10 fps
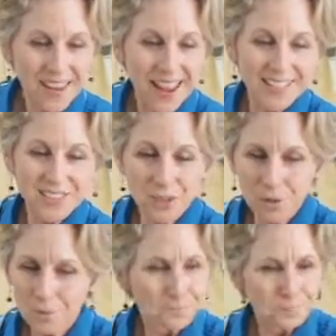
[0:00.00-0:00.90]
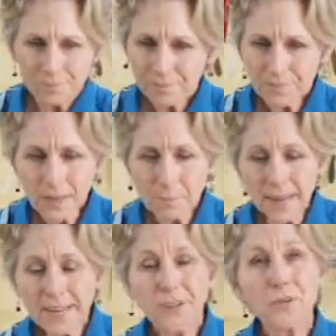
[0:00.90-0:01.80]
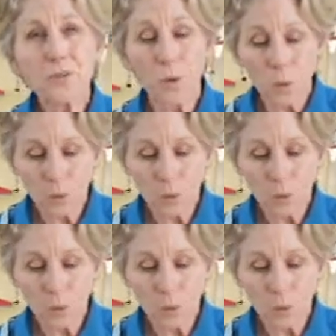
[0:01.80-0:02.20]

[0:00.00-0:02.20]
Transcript: And so make it your goal